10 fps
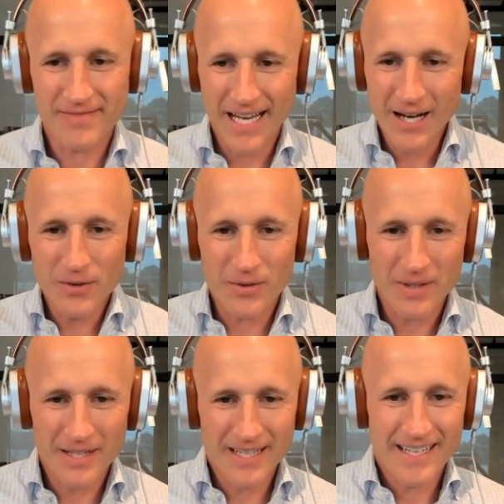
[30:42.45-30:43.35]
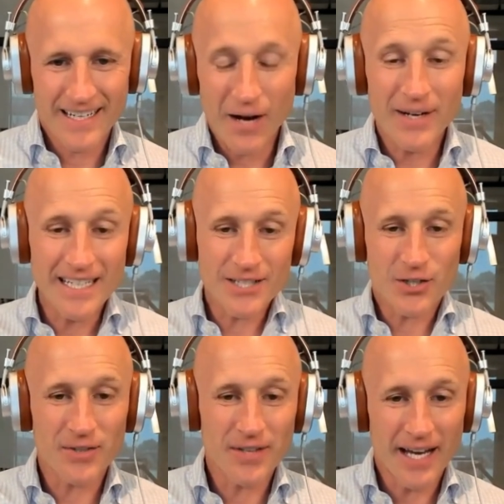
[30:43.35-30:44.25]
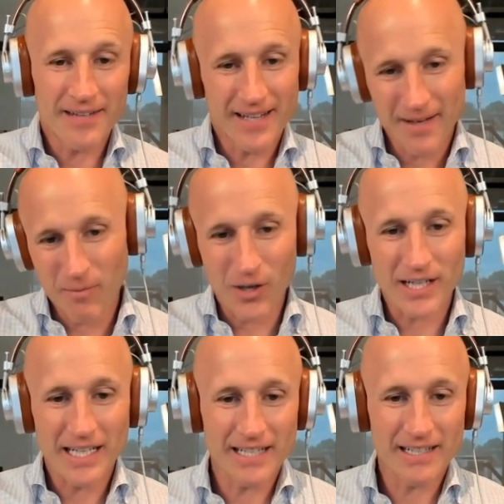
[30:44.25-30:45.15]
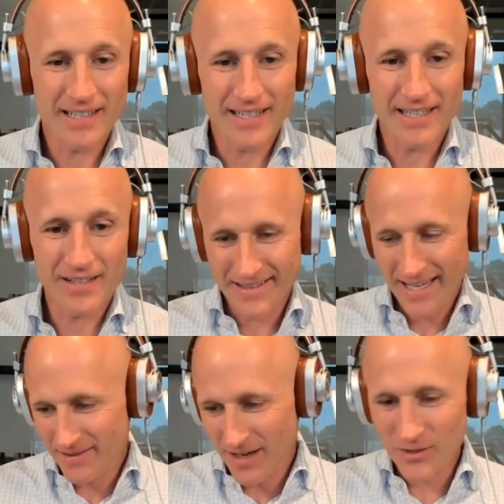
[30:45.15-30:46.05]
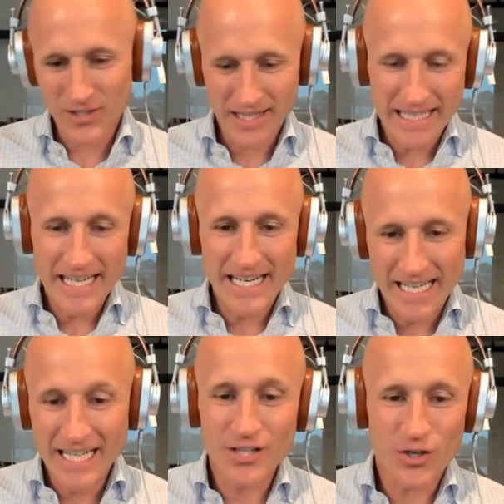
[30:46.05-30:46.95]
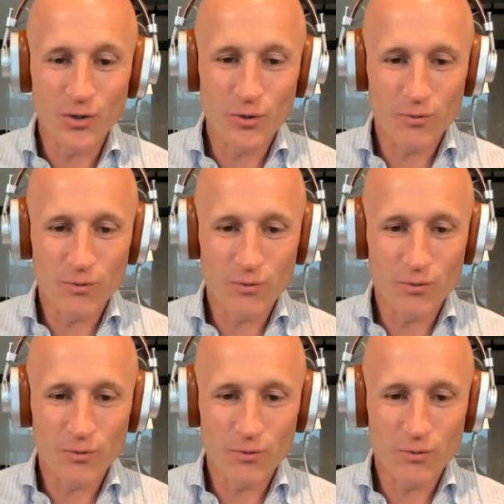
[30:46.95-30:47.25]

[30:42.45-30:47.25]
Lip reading: Now I need to turn that marketing in, that I'll say lead, into